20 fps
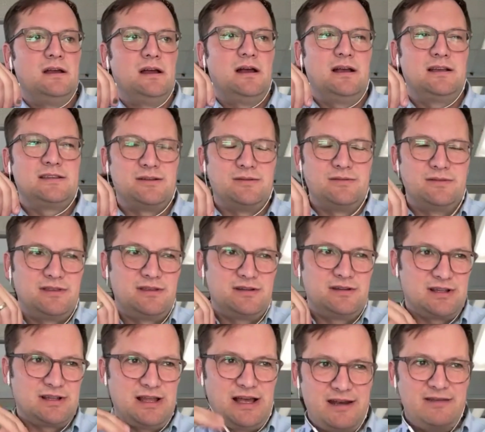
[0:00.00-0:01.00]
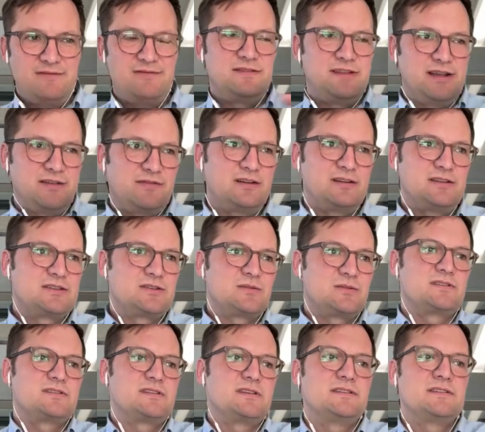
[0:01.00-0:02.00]
So there's a lot of different
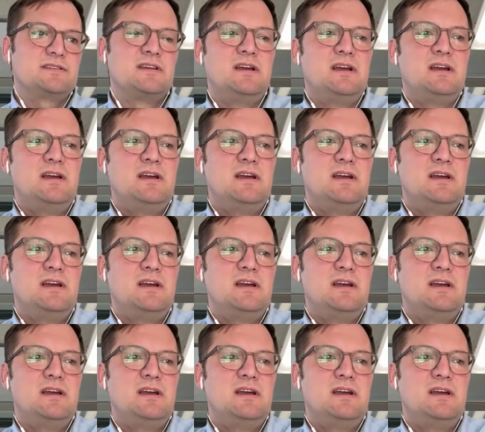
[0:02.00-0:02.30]
sources.